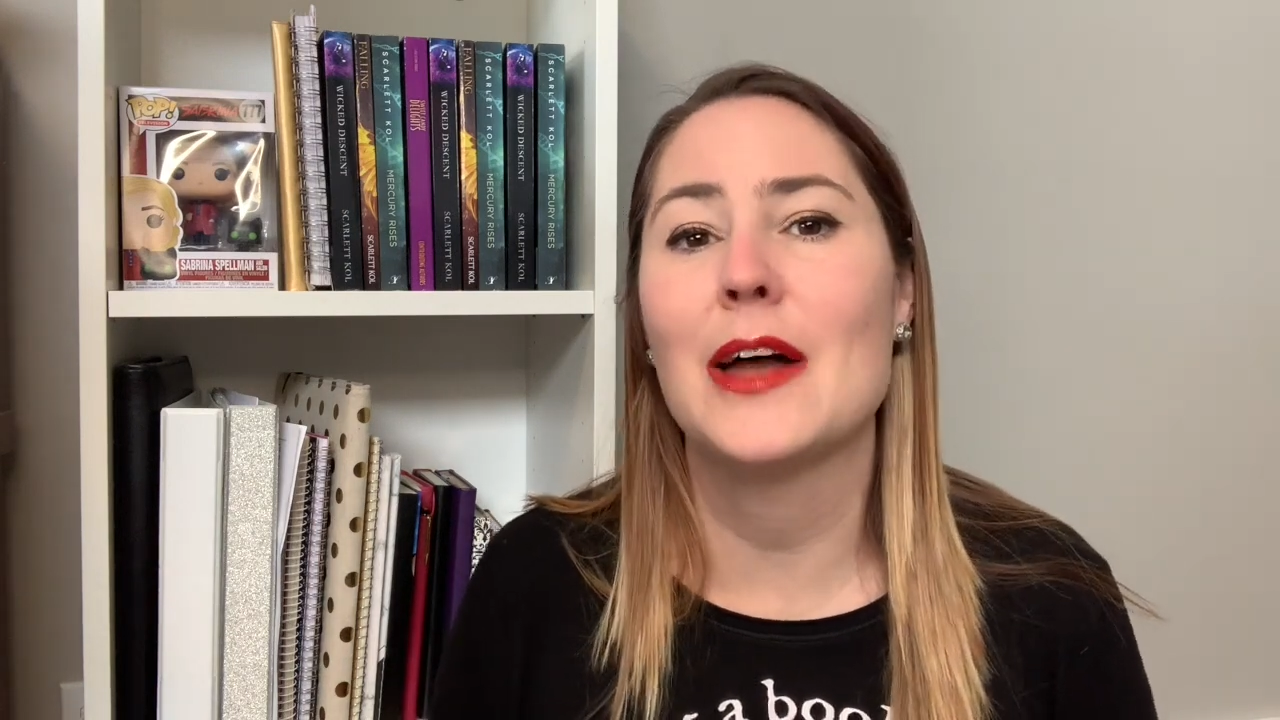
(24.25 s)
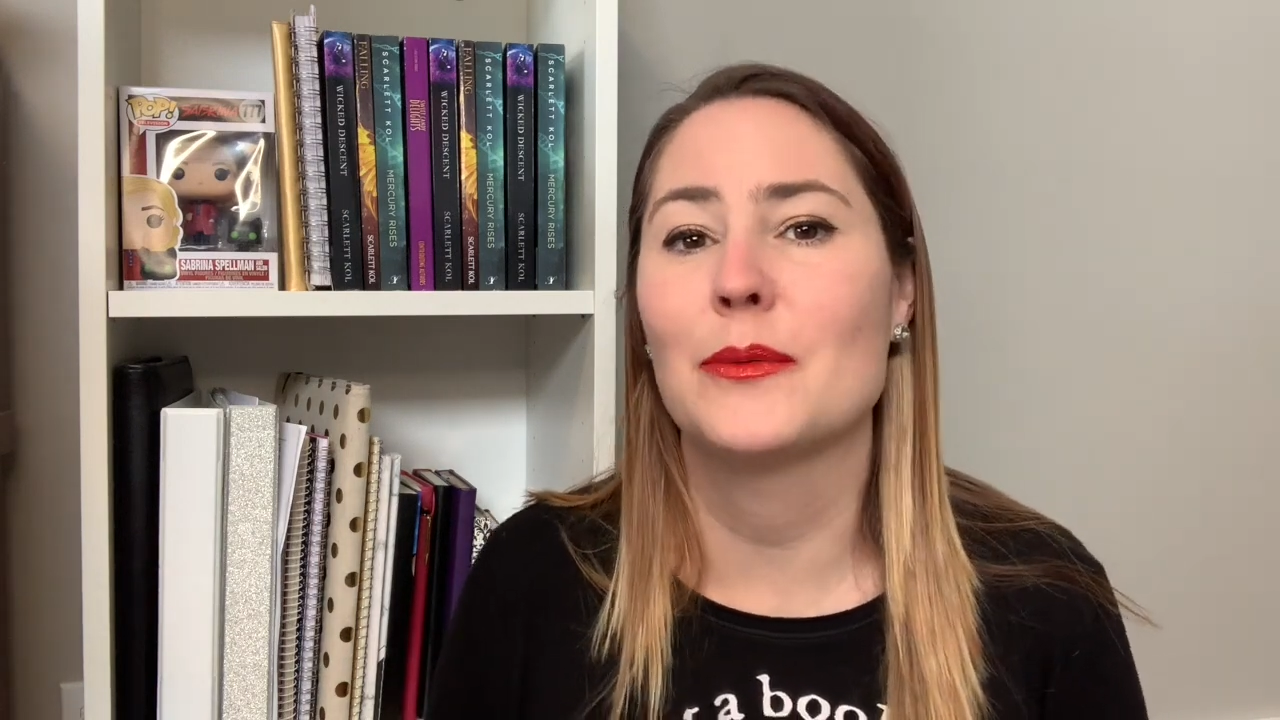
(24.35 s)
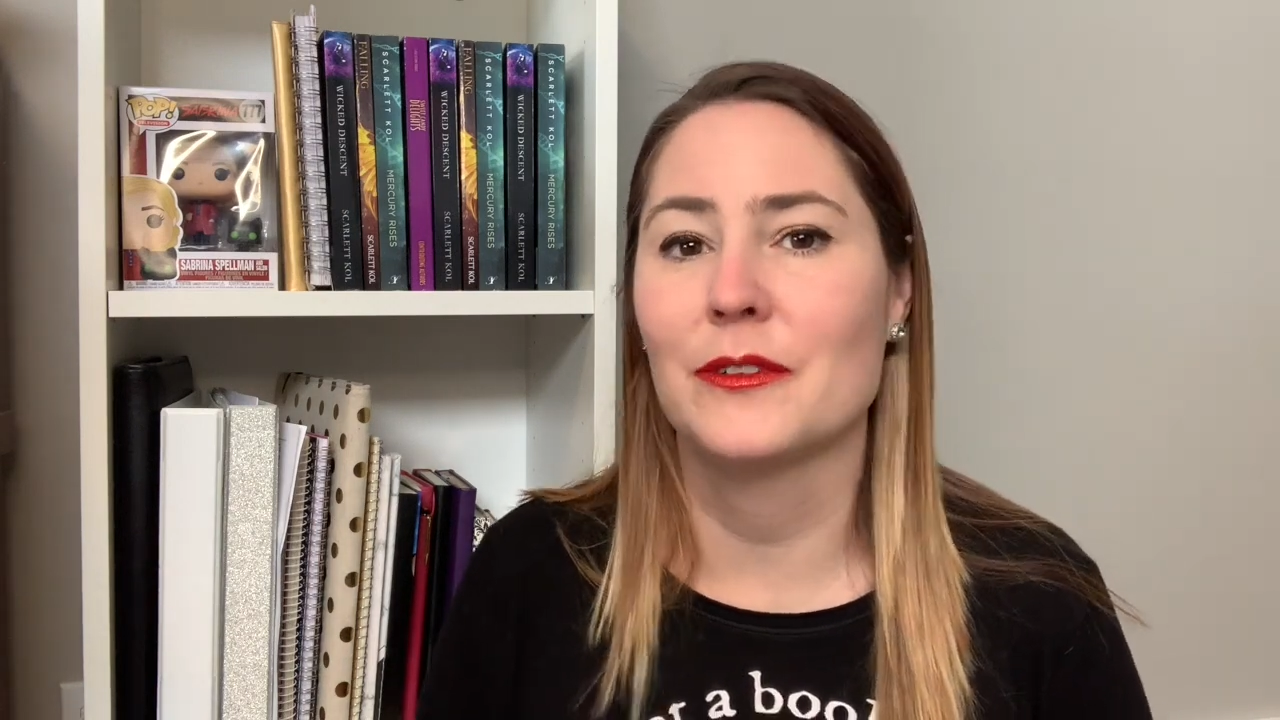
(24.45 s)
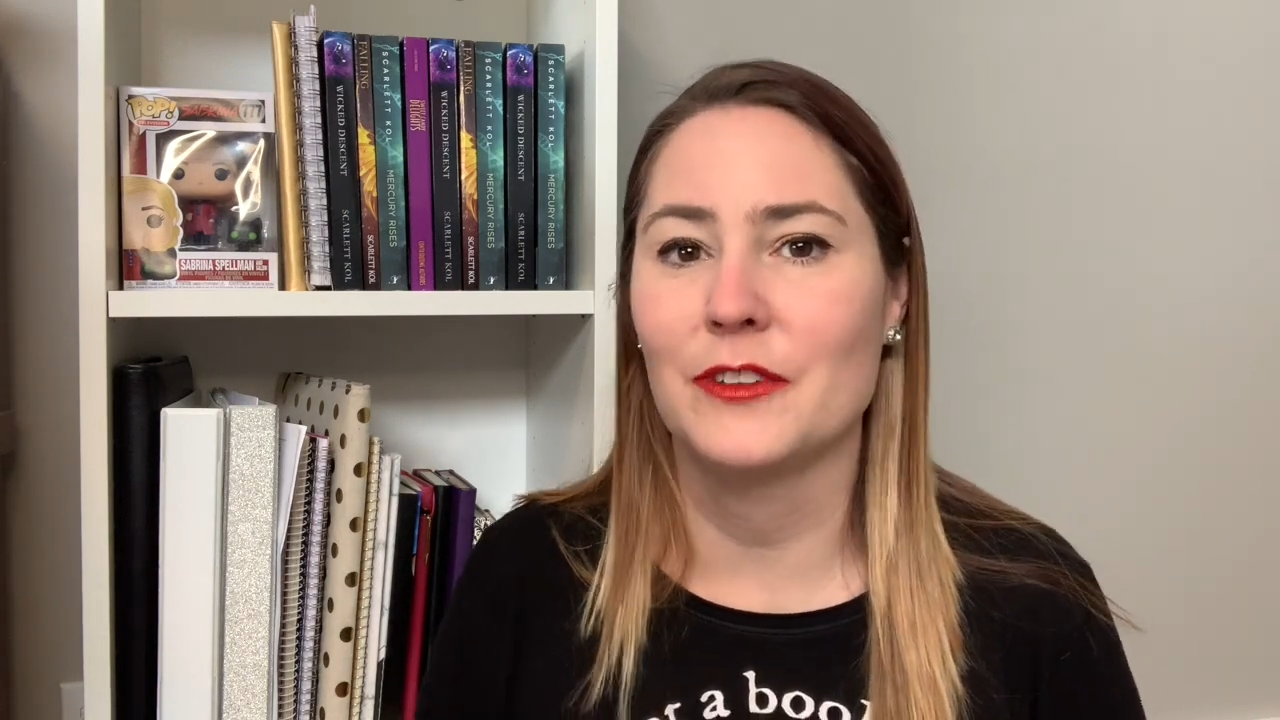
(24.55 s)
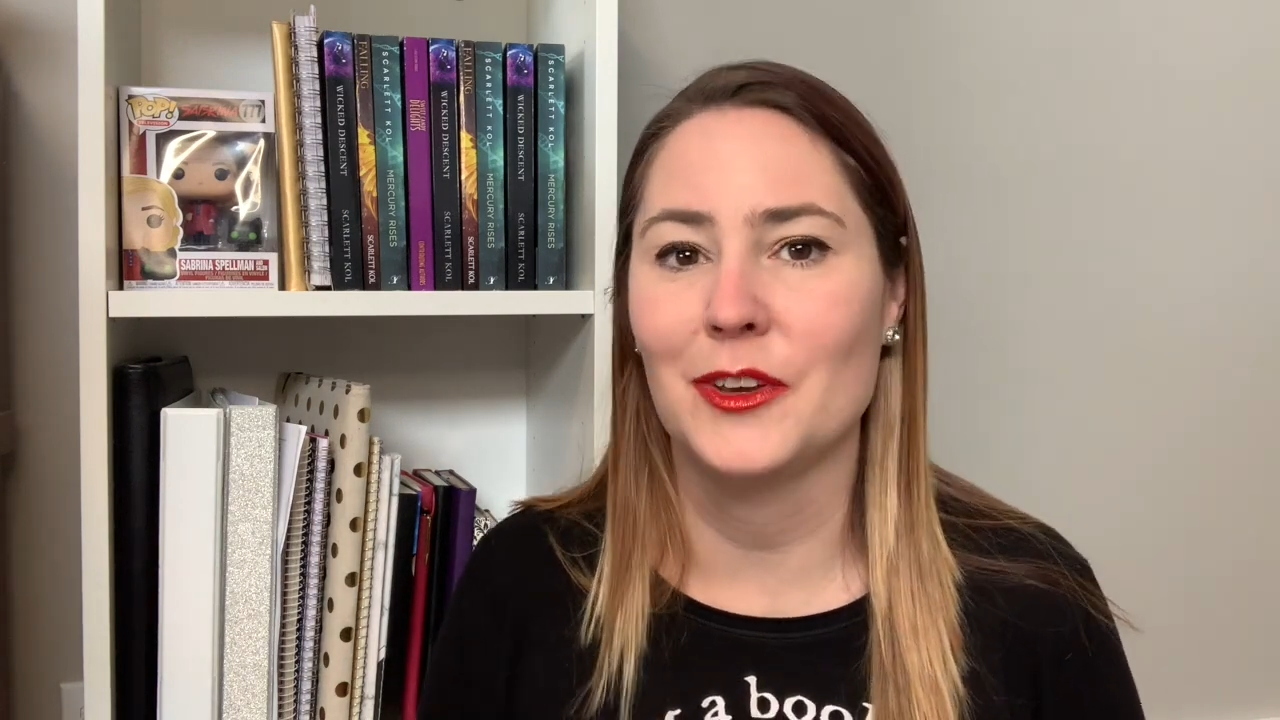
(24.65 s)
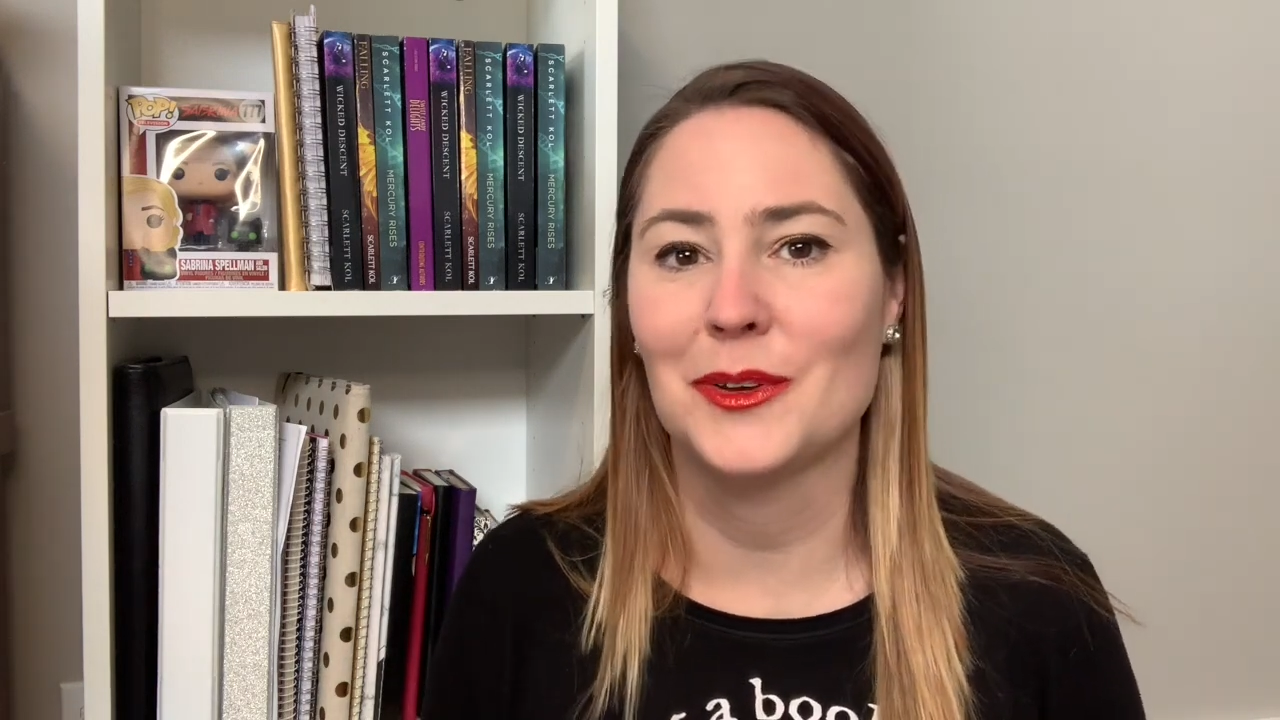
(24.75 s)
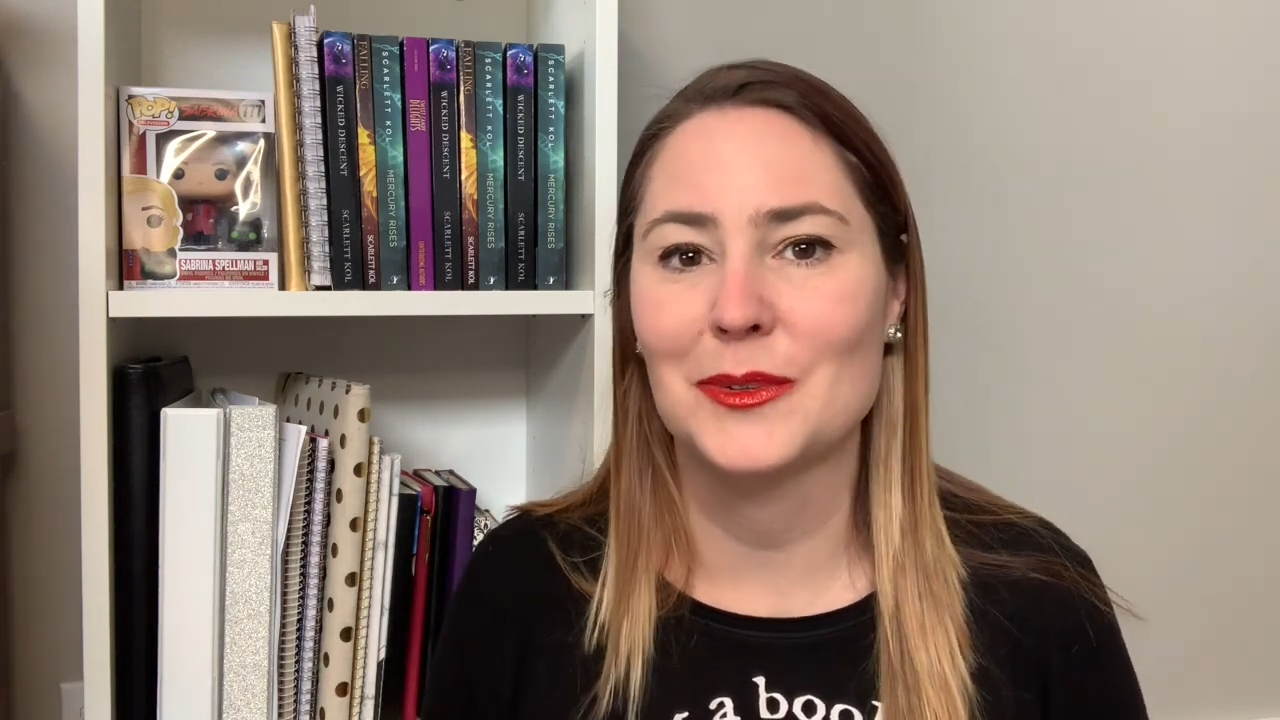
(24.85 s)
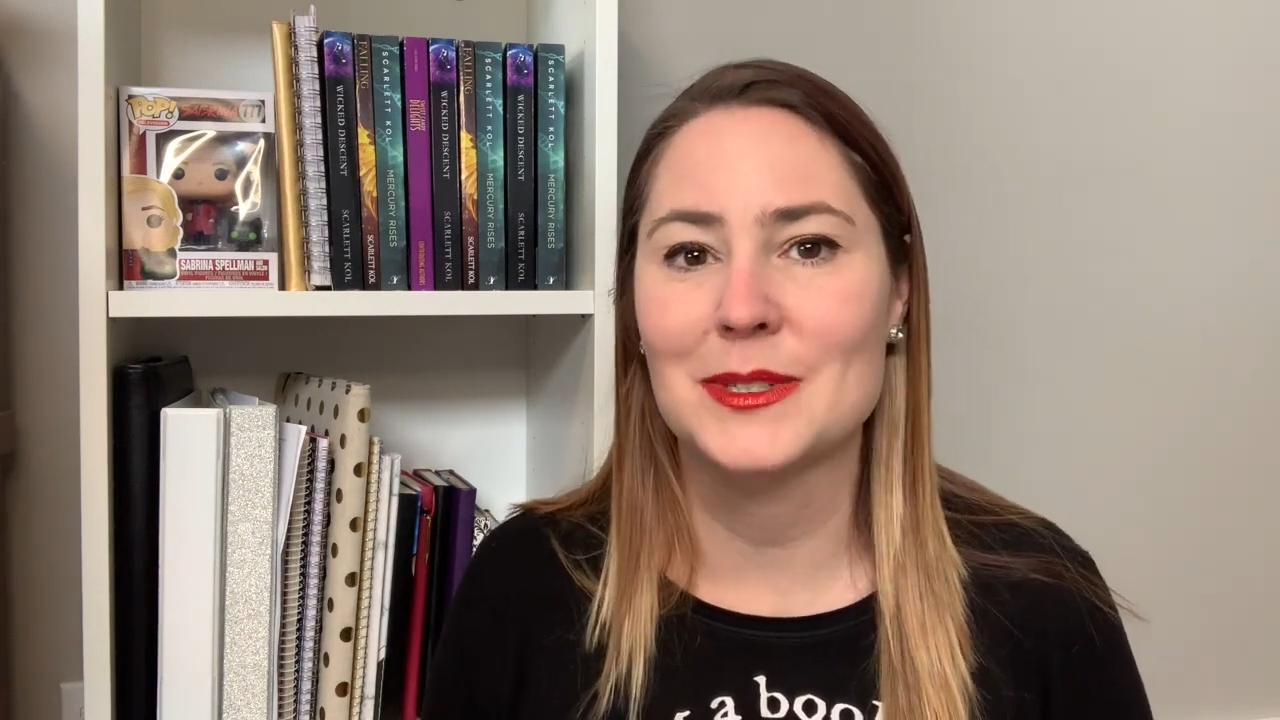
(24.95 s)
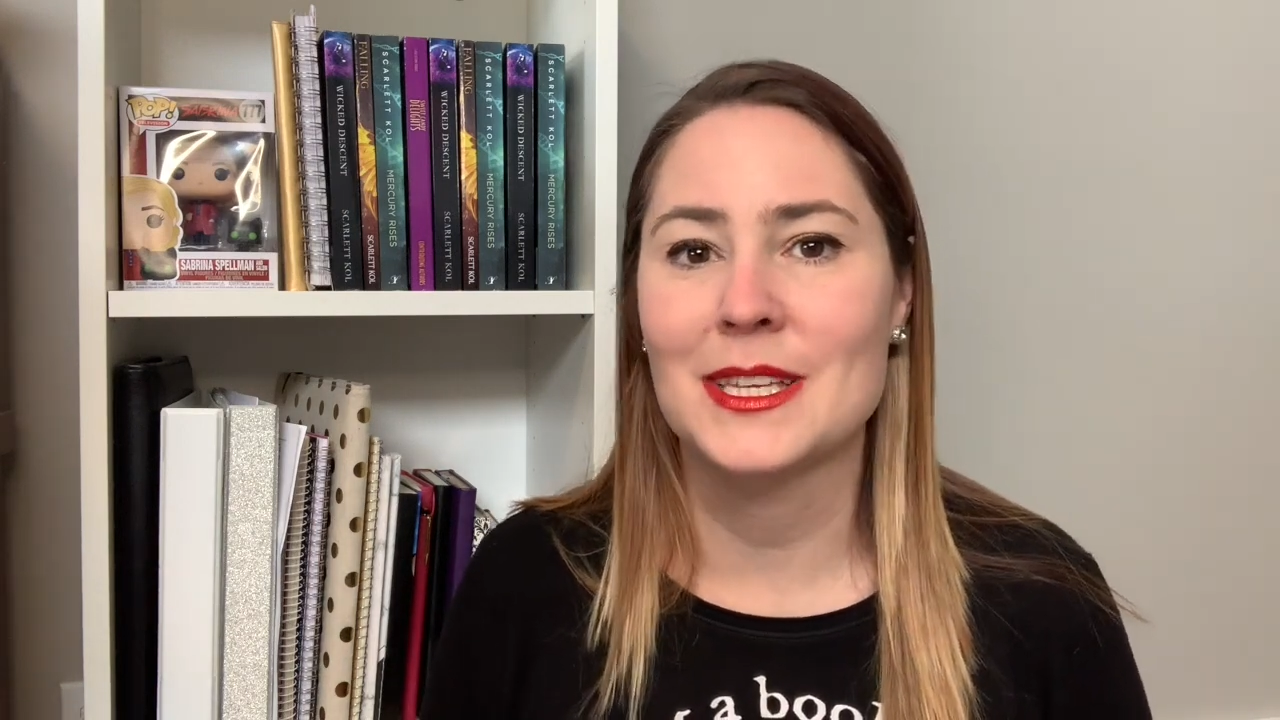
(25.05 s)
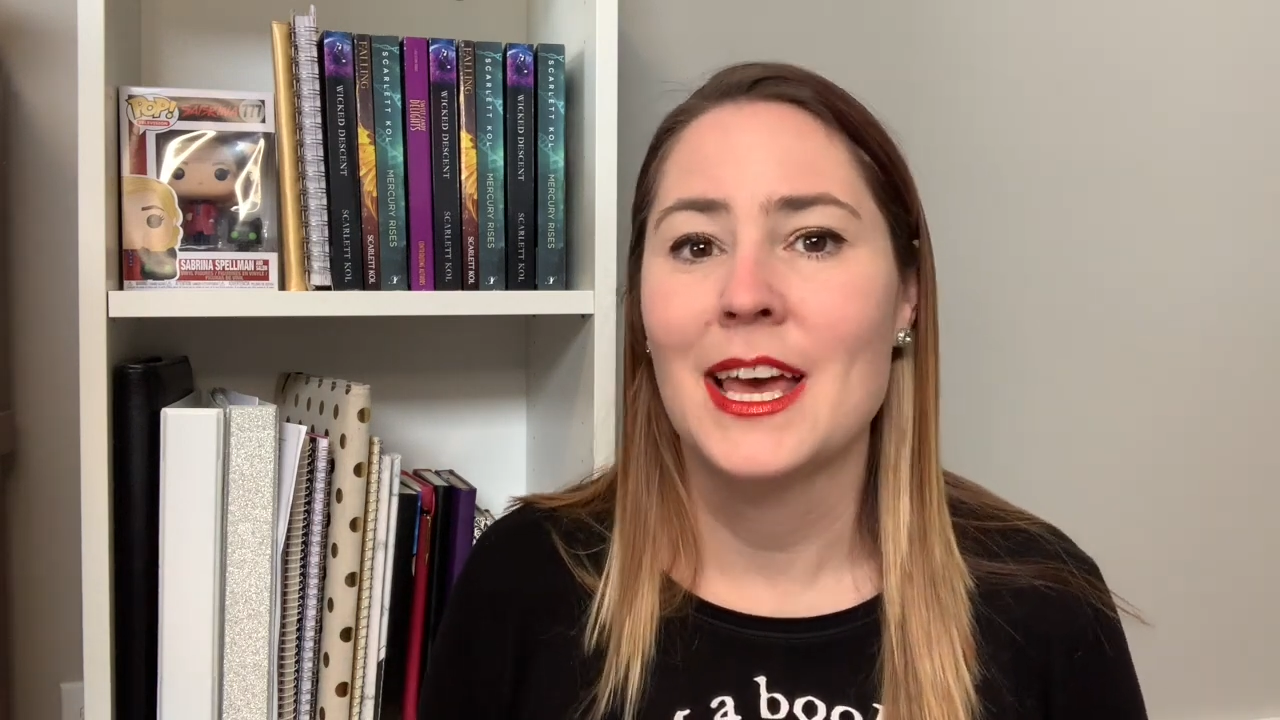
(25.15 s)

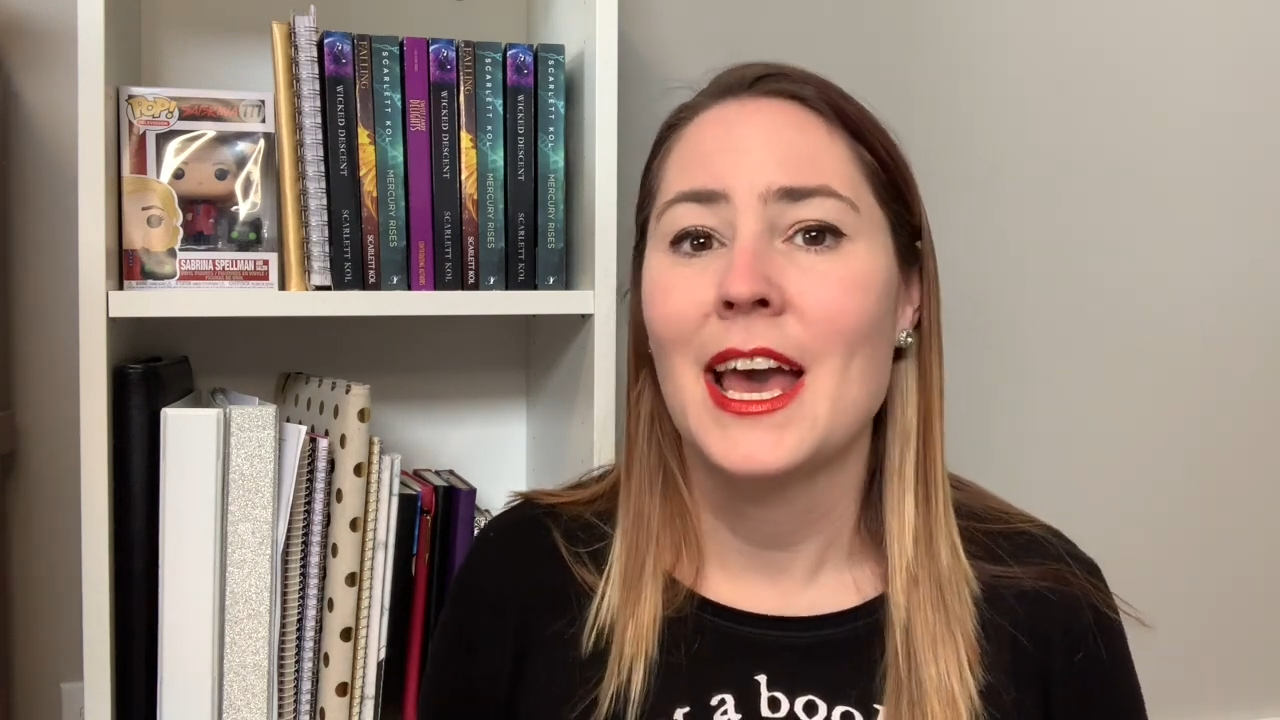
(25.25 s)
reviews.